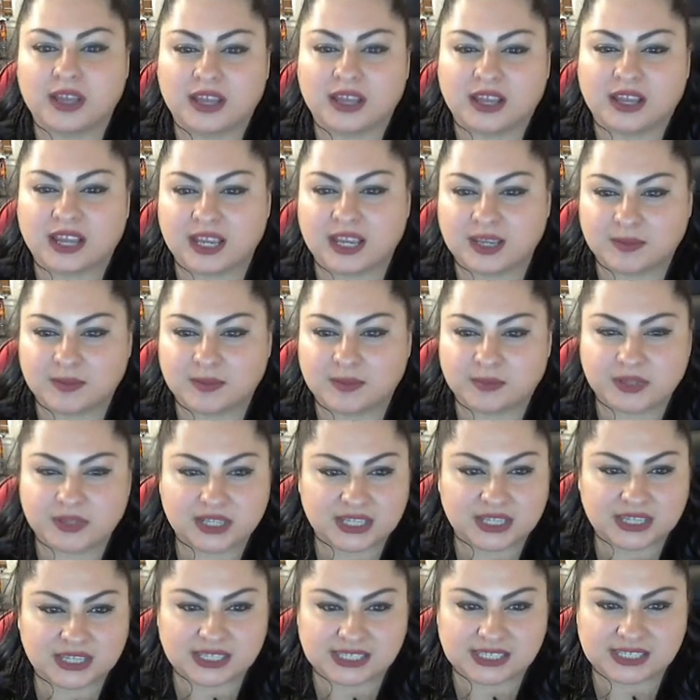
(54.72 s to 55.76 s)
I put
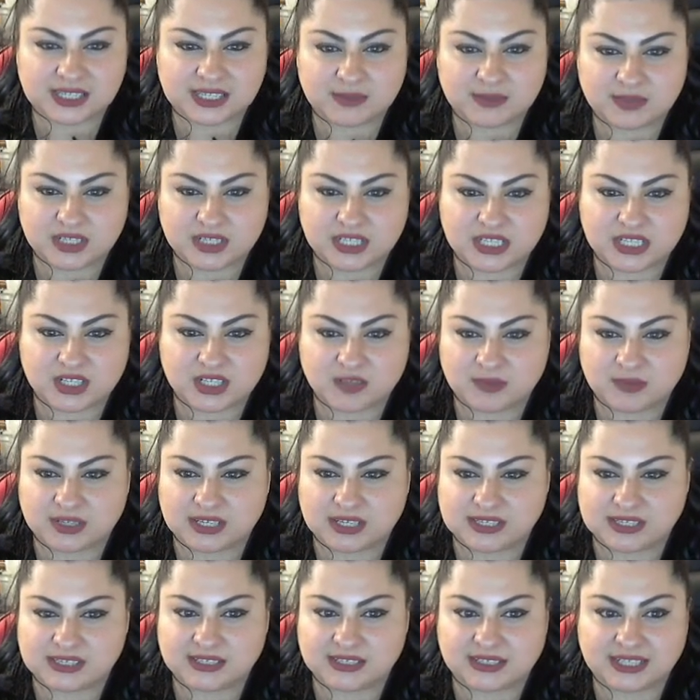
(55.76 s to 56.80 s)
in this image here
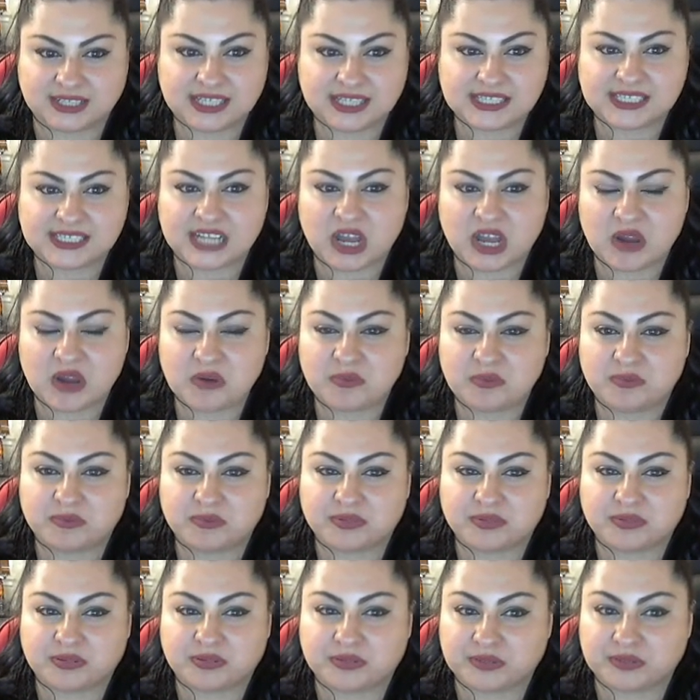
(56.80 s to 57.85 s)
because it lays it out
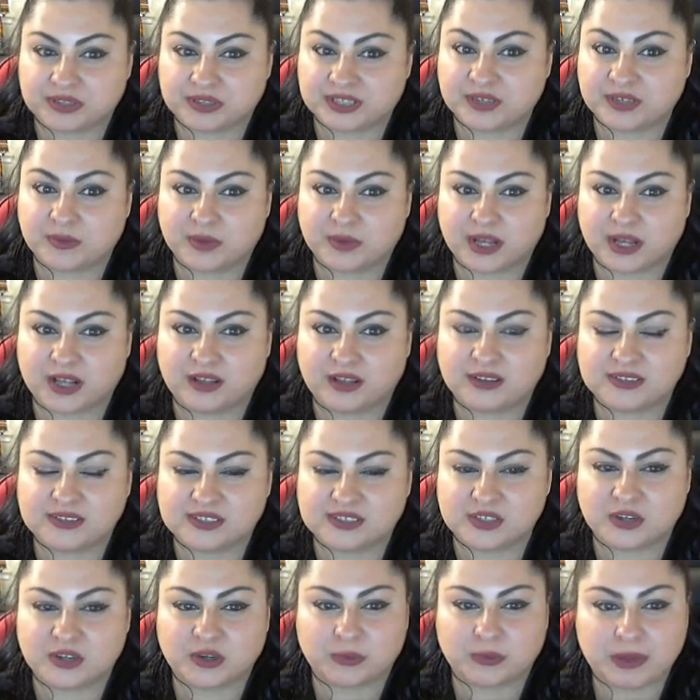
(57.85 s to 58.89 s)
pretty well.
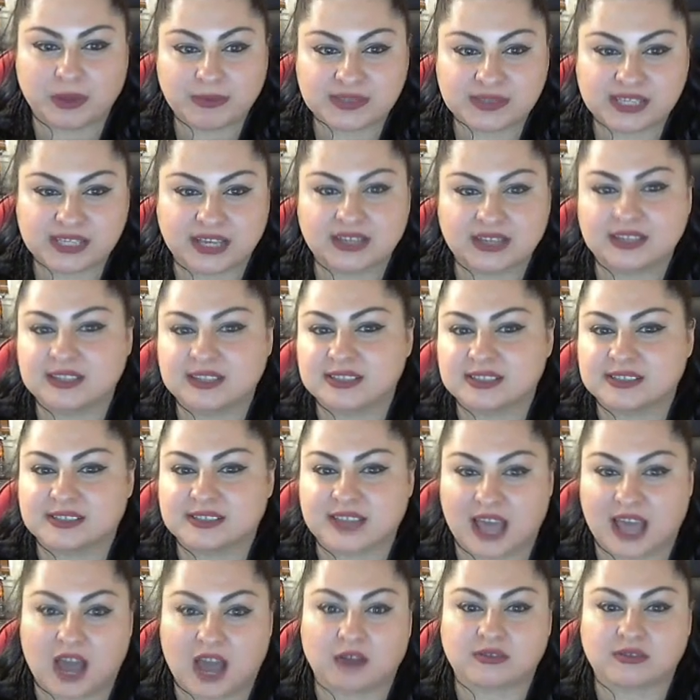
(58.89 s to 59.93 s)
So your website is
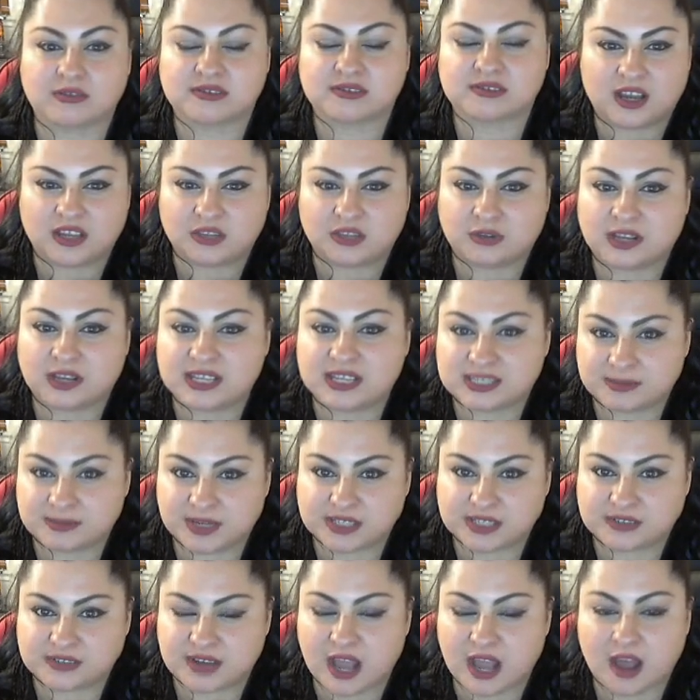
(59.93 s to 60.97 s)
the house. You
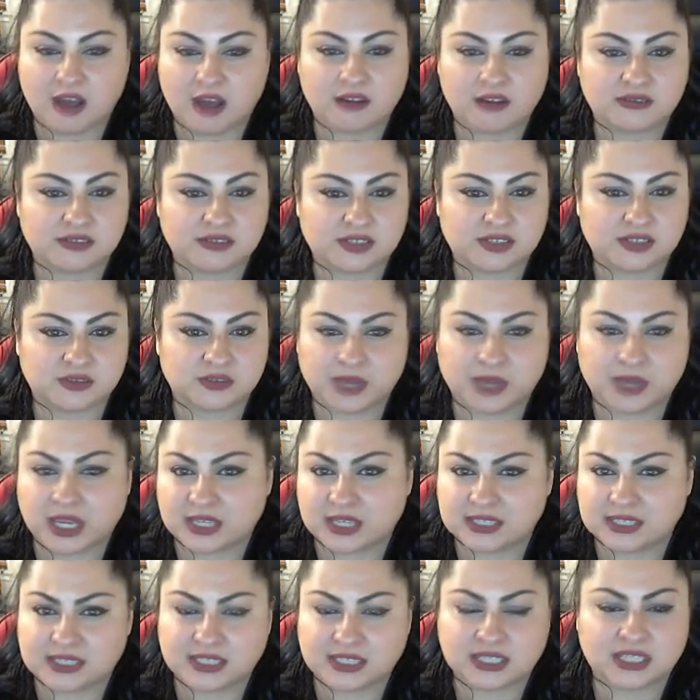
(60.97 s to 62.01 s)
customize your house, you
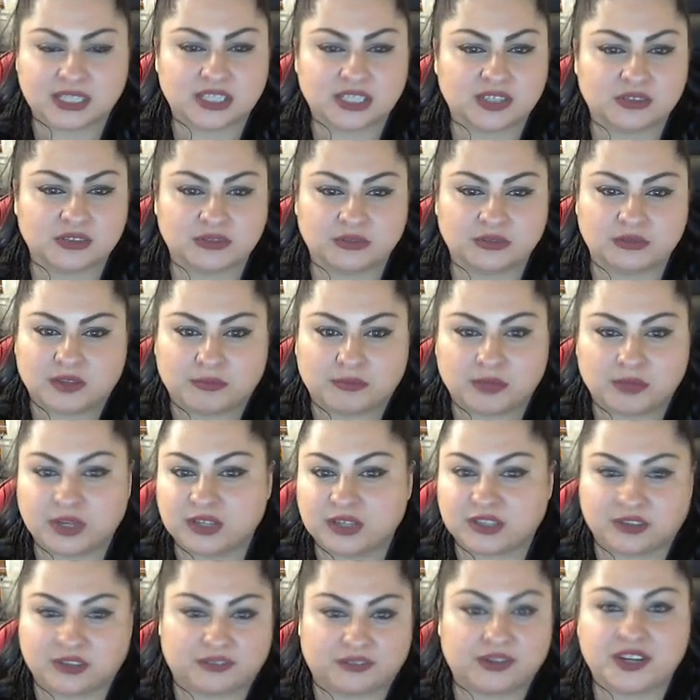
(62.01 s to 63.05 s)
paint it, you
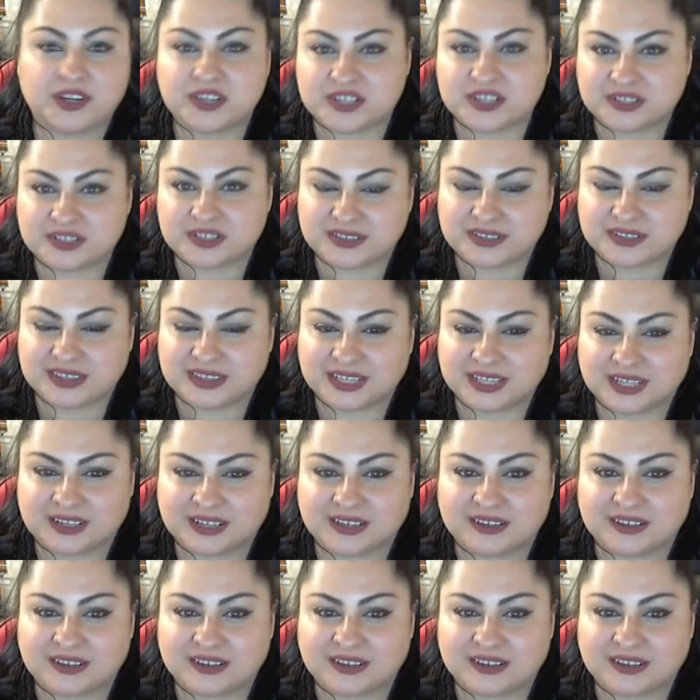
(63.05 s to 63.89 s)
put your furniture in there.